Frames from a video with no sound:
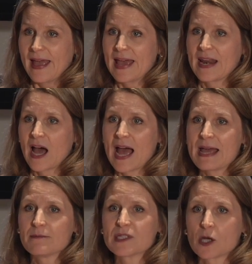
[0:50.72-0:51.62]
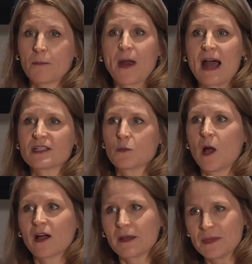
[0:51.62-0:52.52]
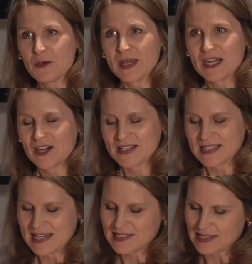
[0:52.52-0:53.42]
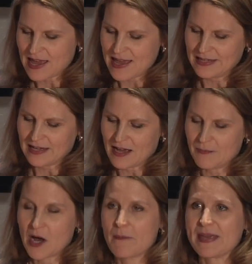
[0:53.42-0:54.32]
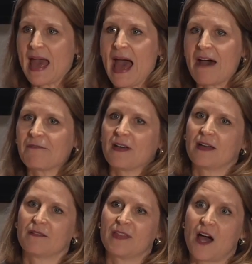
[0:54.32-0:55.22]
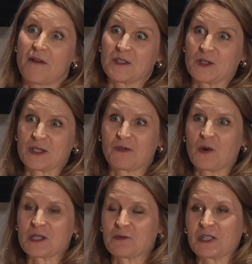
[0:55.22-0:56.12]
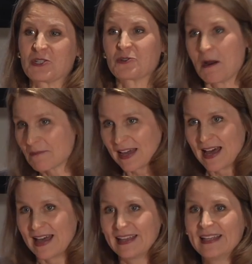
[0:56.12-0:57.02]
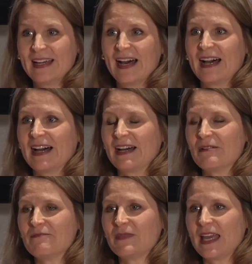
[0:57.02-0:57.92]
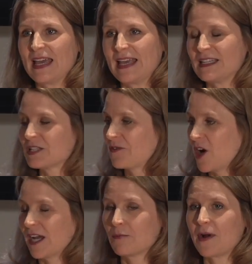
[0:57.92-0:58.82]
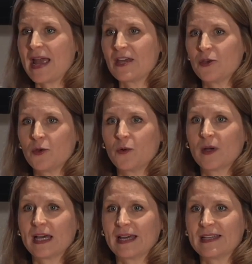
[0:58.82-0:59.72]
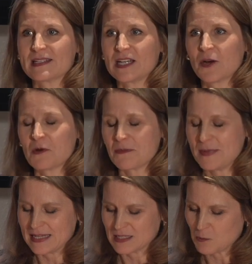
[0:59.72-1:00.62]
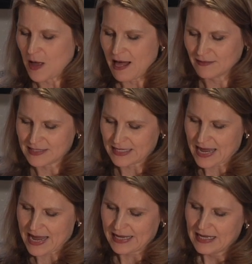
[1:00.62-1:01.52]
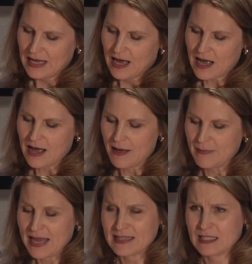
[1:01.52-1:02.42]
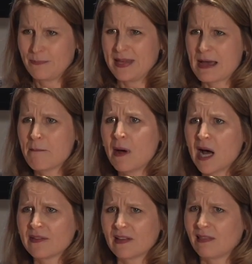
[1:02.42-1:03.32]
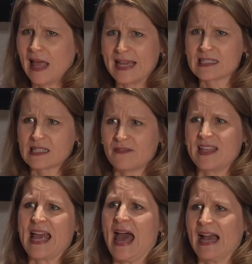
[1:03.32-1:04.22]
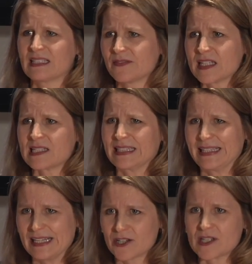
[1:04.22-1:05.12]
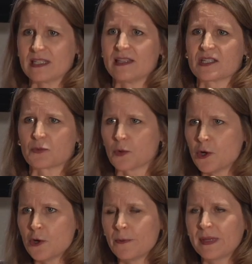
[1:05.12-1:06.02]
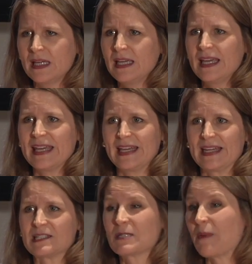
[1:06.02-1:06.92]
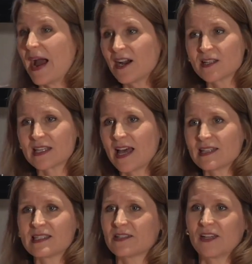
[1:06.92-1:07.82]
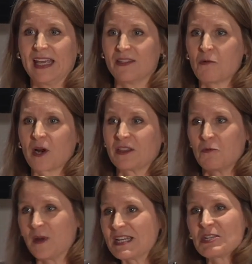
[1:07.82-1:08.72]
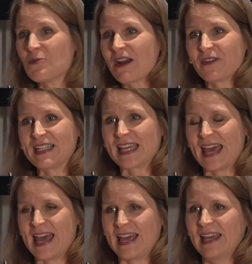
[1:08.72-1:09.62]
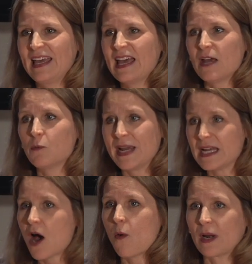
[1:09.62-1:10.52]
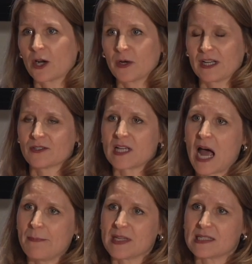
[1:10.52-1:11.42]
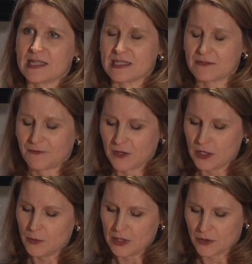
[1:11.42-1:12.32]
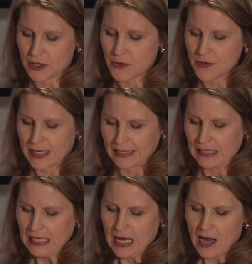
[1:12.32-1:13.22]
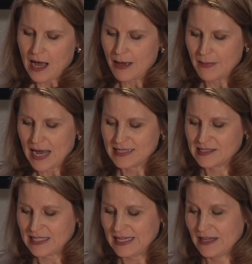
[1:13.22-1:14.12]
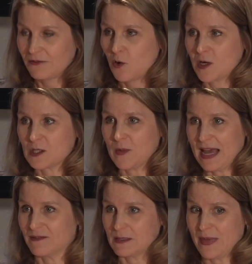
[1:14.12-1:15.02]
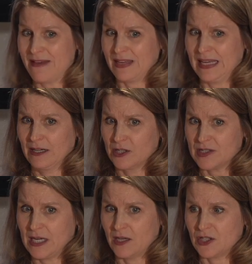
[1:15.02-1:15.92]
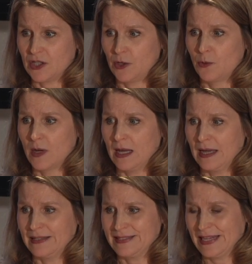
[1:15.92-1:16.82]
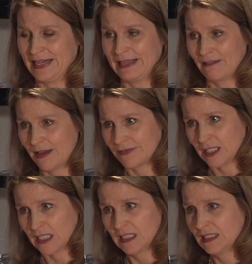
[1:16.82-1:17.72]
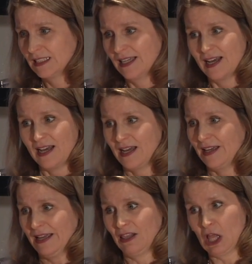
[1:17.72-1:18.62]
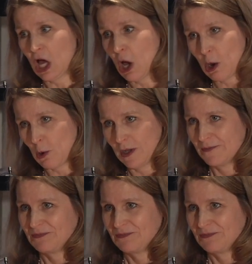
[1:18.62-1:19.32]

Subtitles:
And I am so proud to welcome you here, as I said, on behalf of the officers, of course, Rich Trumka, and Tefere Gebre, who is here with as well today. And to be among the likes of the activists and leaders in this room, it inspires us in the work that we do every day, and we know what a critical time this is for you and your union. I see, of course, we have some heavy hitters here too. Danny Glover, hello.